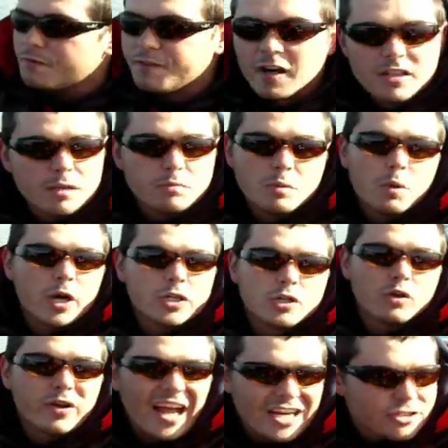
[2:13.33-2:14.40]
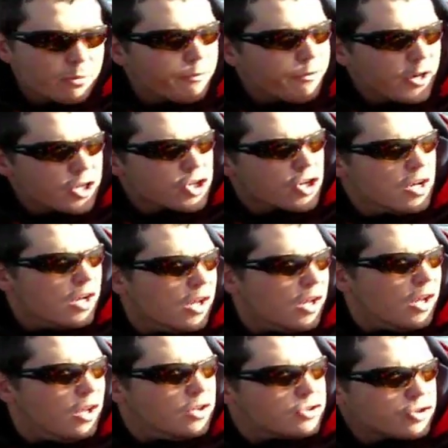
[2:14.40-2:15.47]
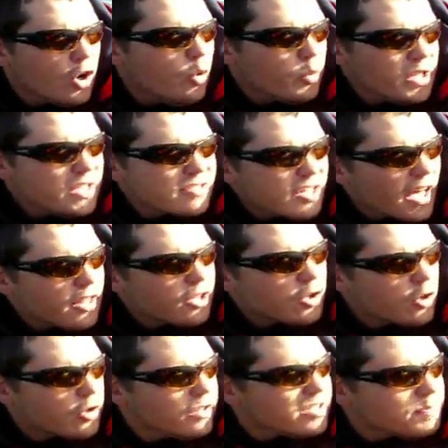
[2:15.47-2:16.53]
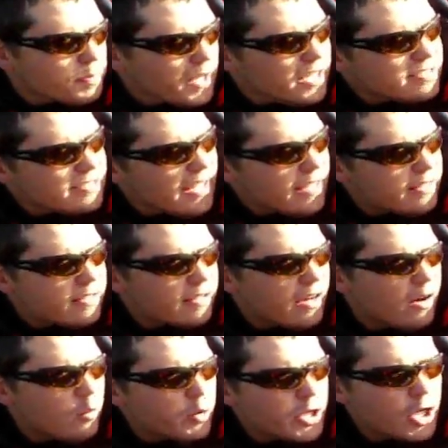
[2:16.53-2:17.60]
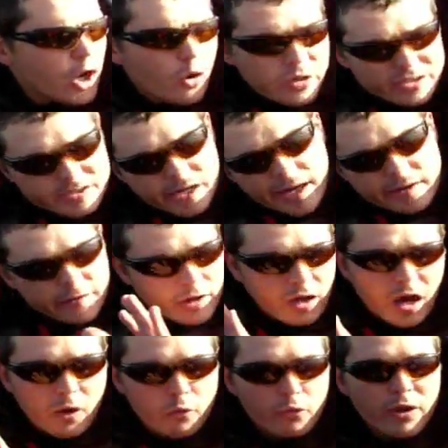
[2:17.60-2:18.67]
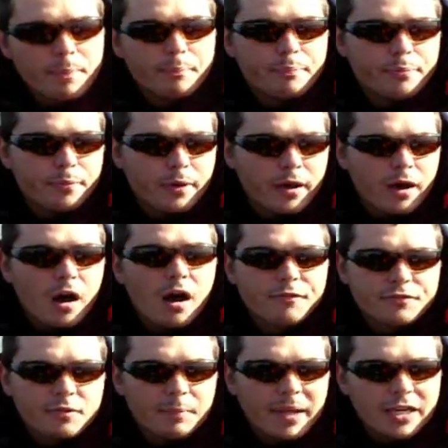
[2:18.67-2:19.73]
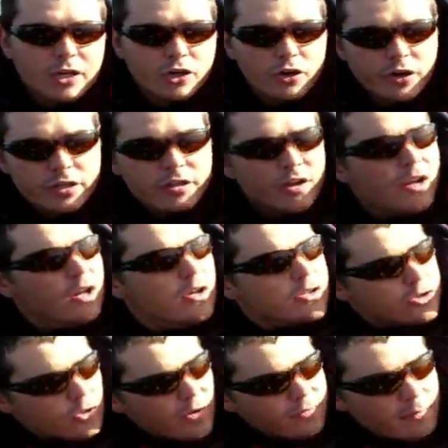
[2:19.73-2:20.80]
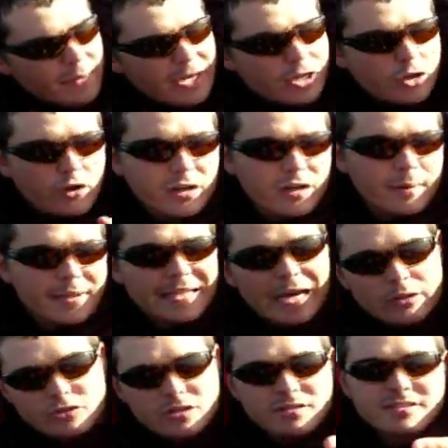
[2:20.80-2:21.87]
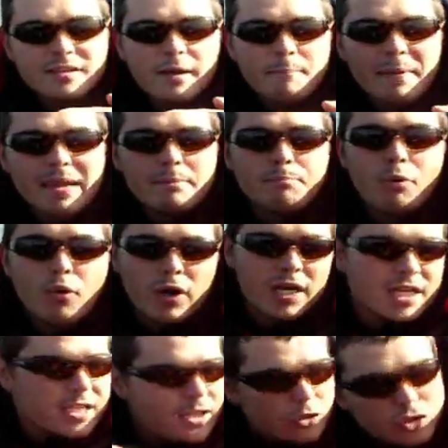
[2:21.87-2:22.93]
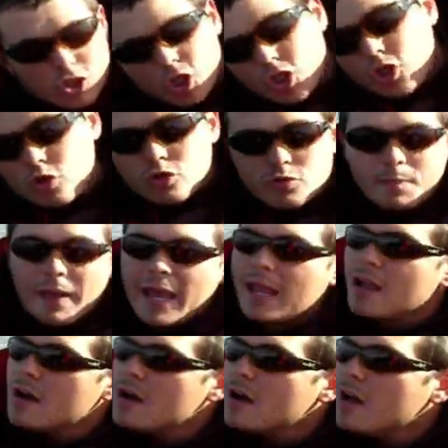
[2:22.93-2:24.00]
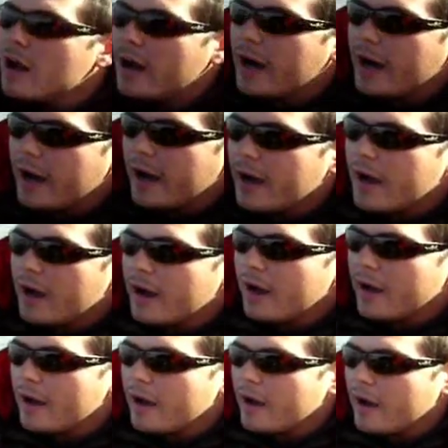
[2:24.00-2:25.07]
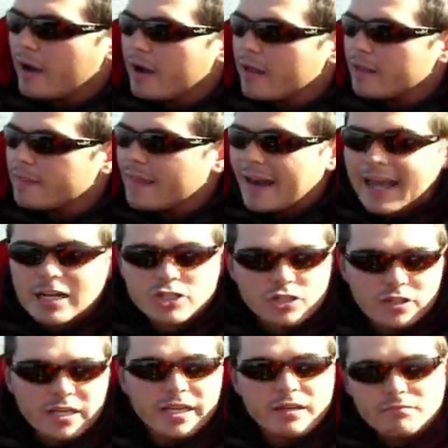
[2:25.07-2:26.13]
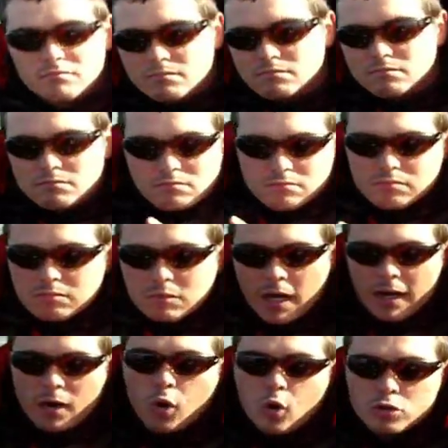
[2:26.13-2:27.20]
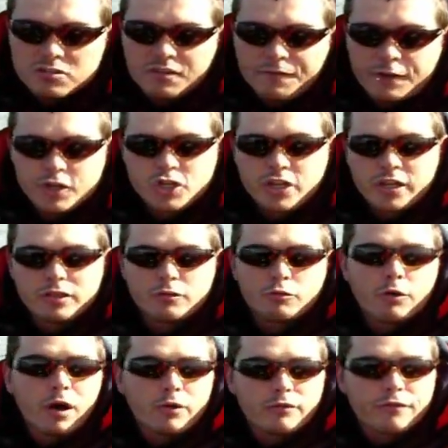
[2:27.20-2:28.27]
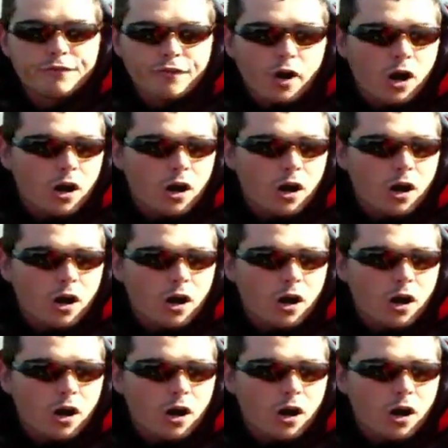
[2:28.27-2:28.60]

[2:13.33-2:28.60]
We felt like we wanted to go catch some fish. So we decided to go to this place that we know is kind of a rip off the main current. So you have the main current coming down, there's a main point, and then there's a huge bay that actually kind of holds the fish in it throughout